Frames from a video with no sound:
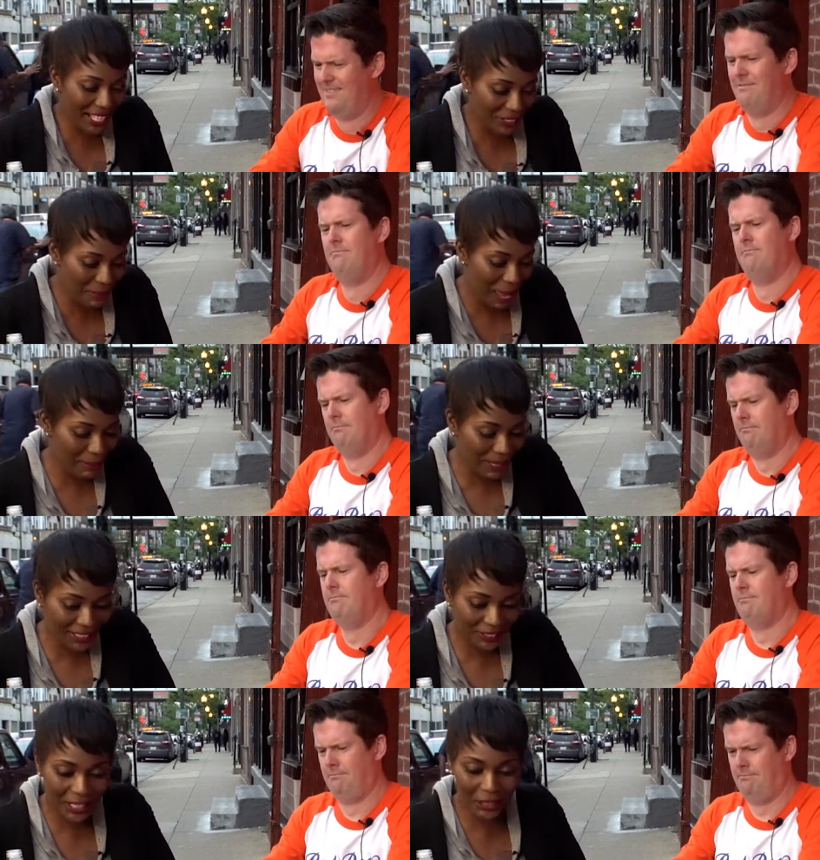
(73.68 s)
Speaker 1: as you make my
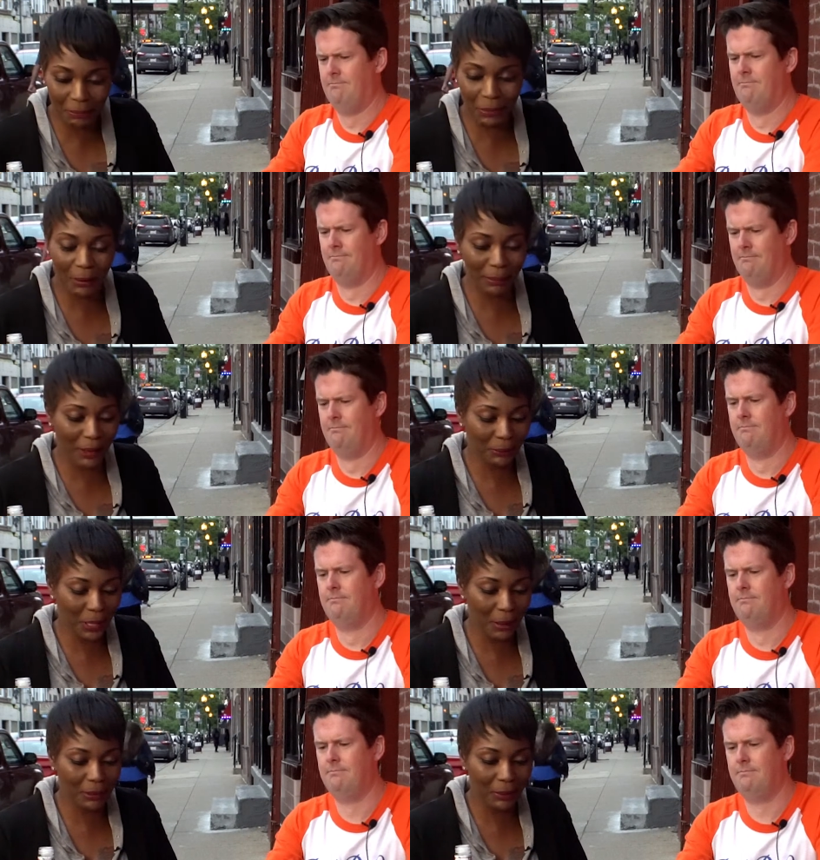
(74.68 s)
drink and you pour mm-hmm. my
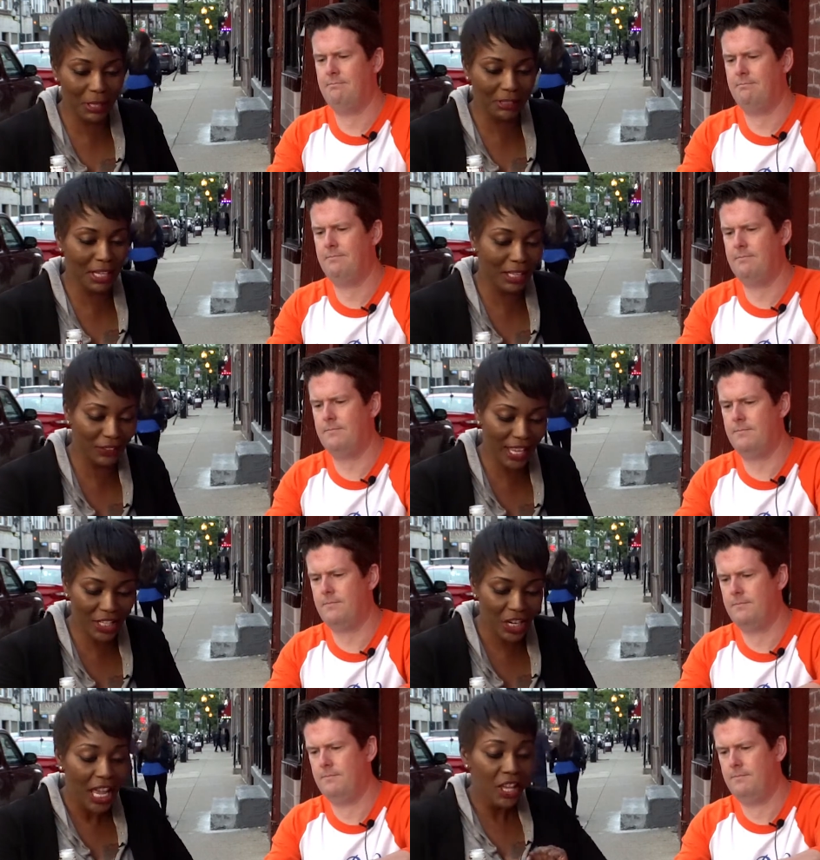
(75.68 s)
rum. I want to take off the
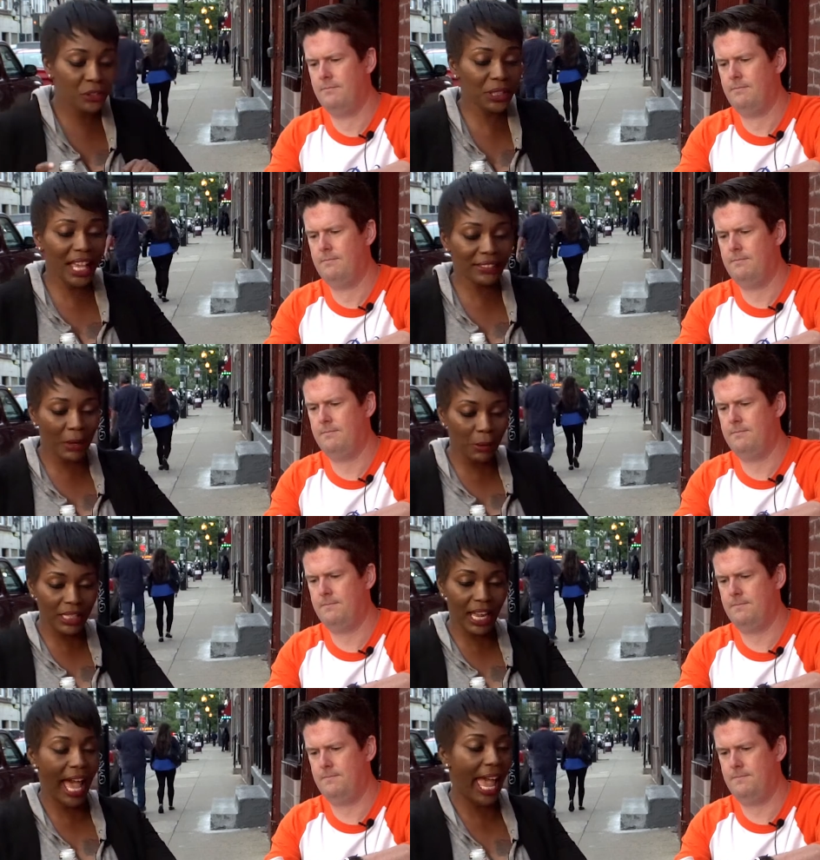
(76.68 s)
edge. So yes, I
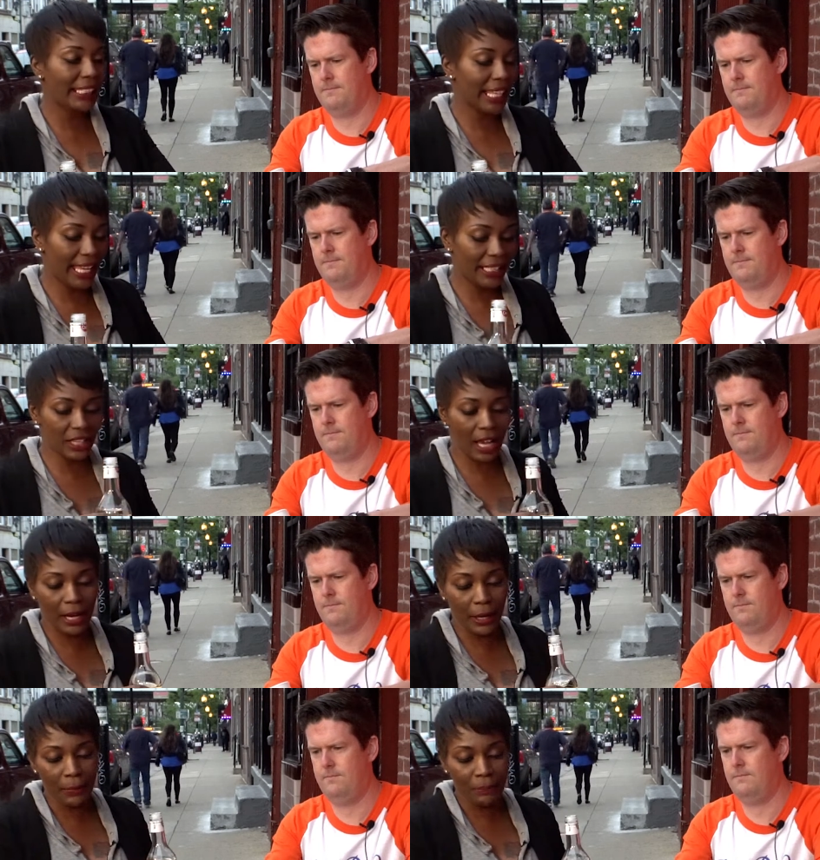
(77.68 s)
want to highlight
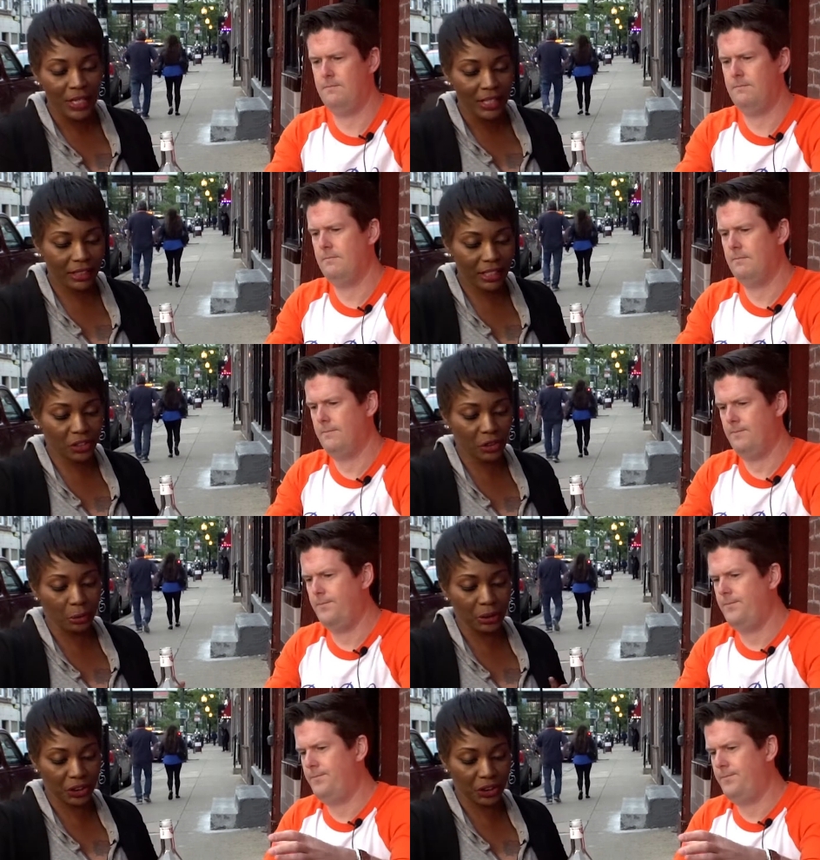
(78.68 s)
um, this Groot